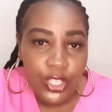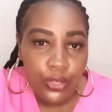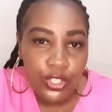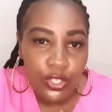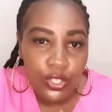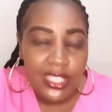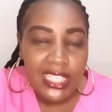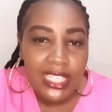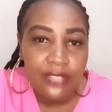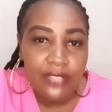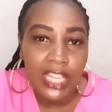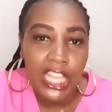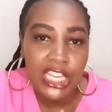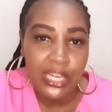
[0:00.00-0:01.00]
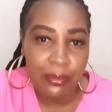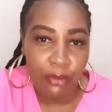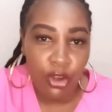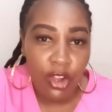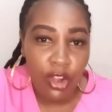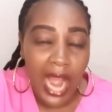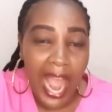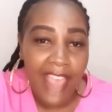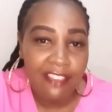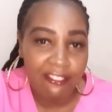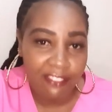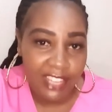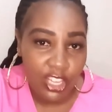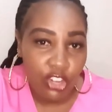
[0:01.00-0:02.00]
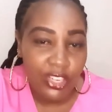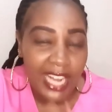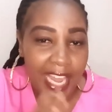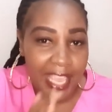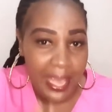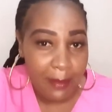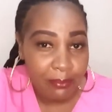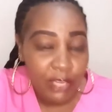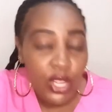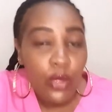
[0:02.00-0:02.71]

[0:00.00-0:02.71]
We don't give any more IV or IM.